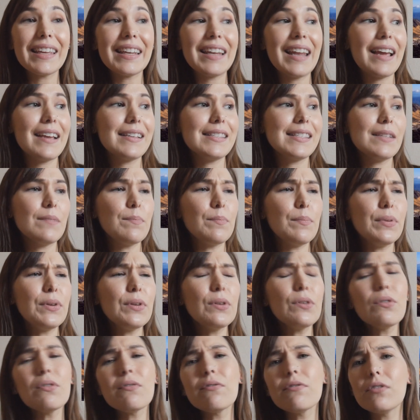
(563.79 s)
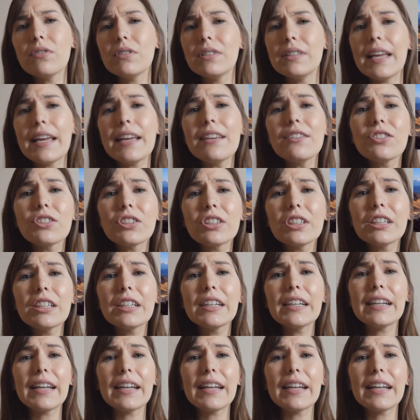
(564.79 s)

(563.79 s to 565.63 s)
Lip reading: It has some beautiful nature.